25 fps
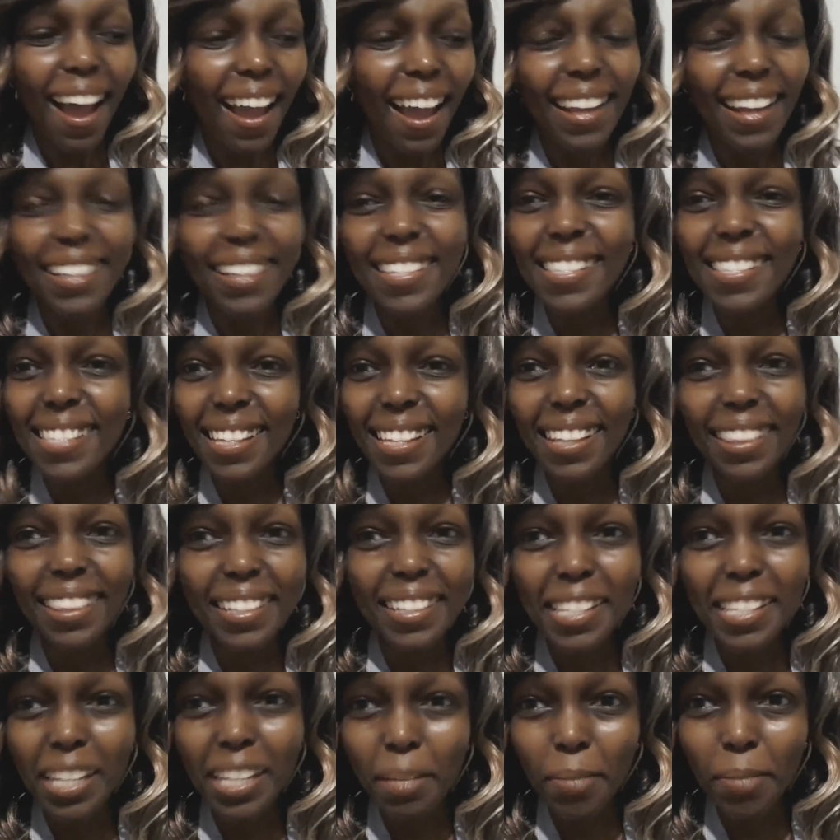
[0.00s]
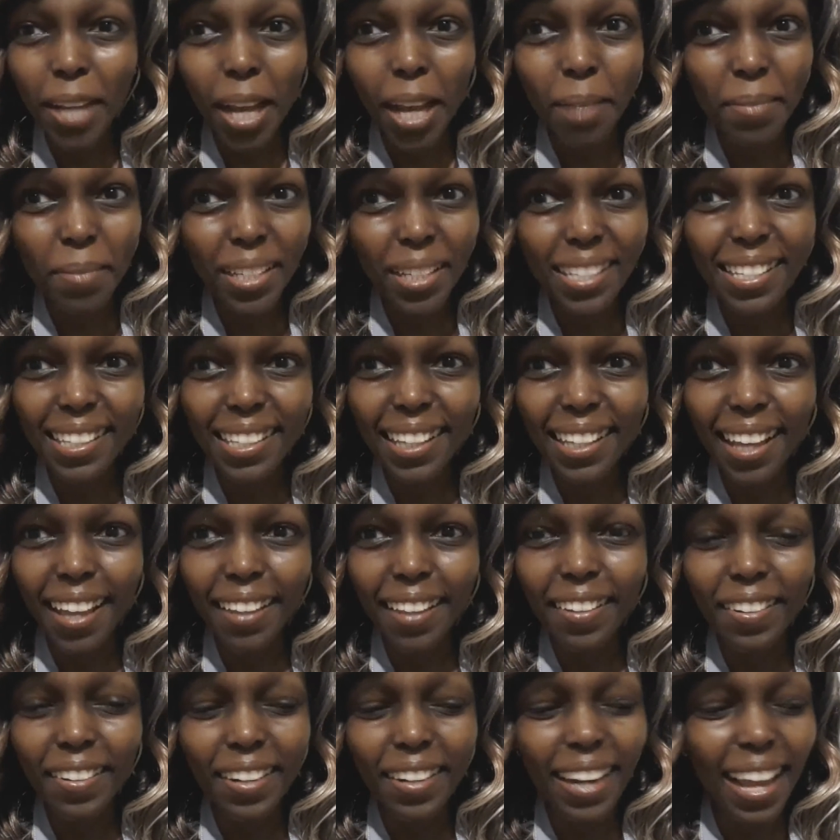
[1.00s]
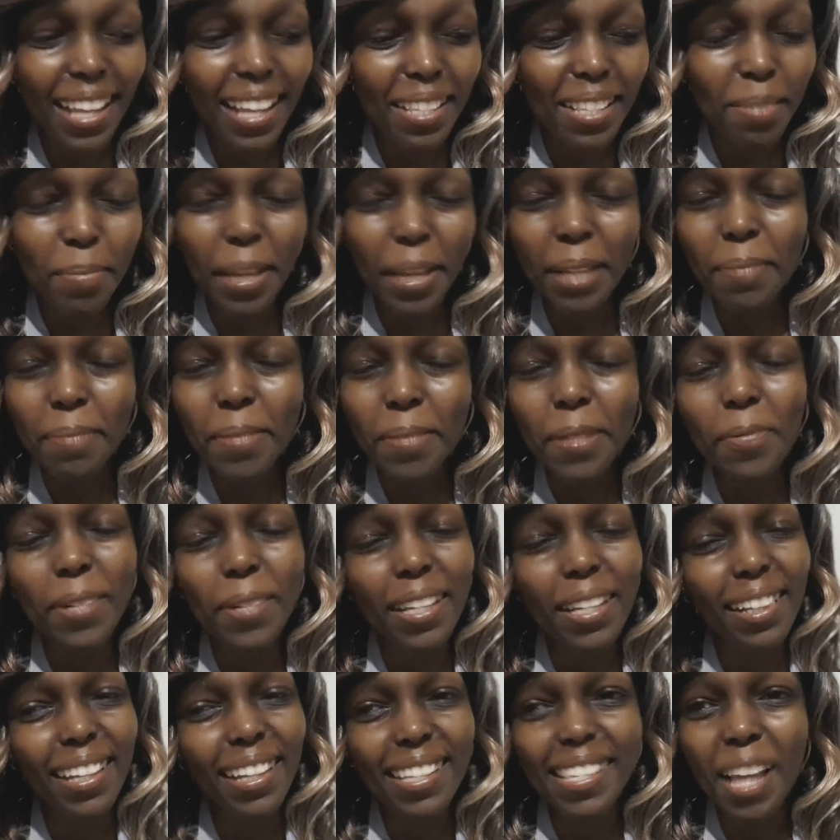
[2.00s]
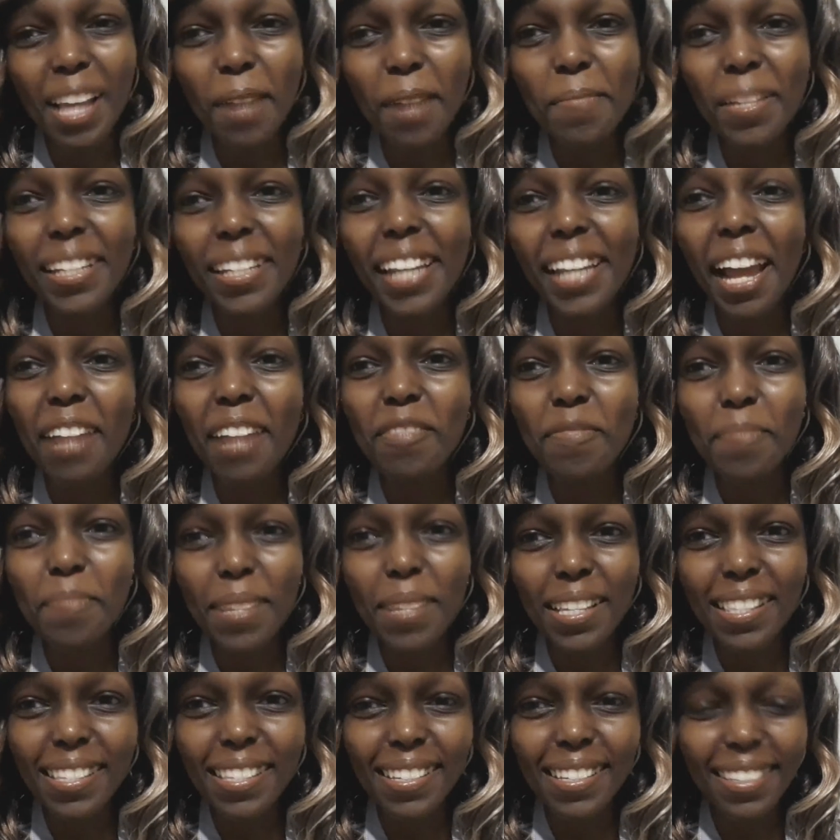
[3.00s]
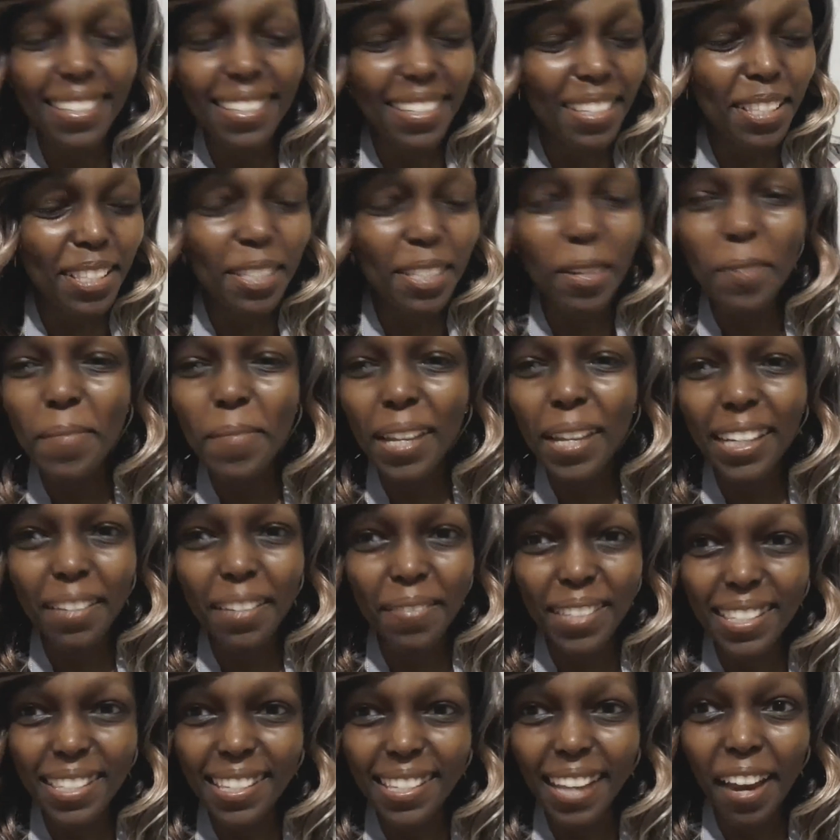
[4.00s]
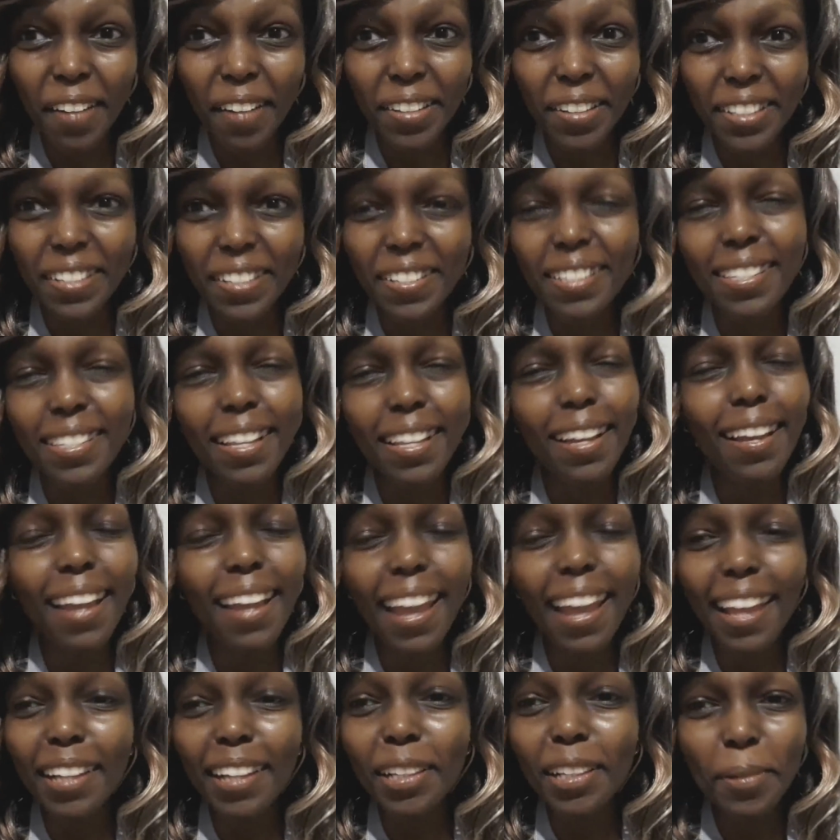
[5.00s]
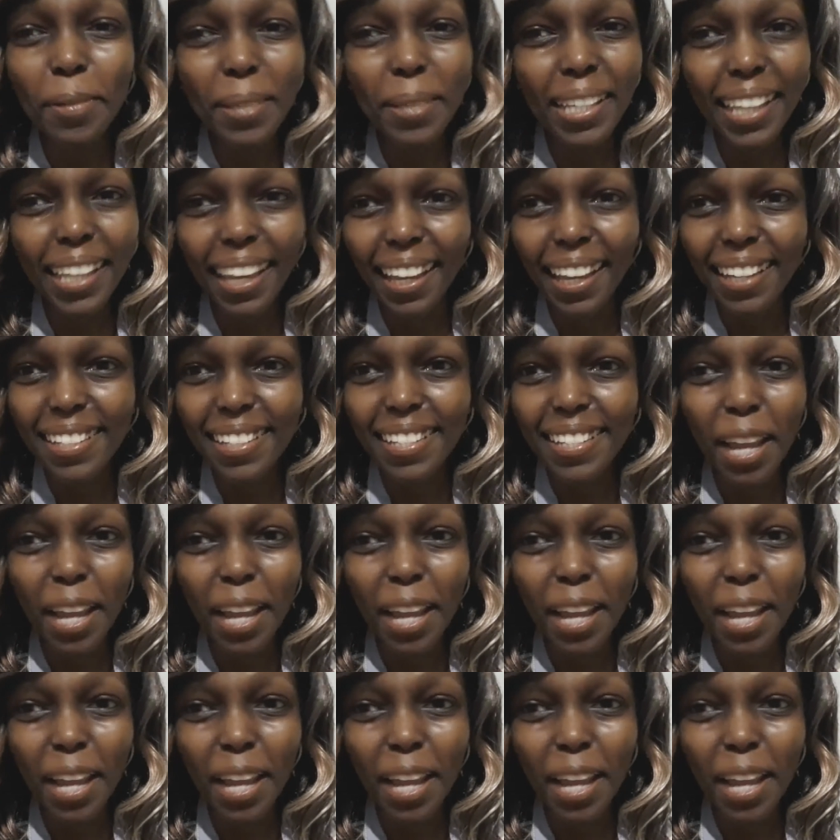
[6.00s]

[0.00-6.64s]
And seeing the team coming together has made me realize how much I've missed so many of these characters and Luke Cage.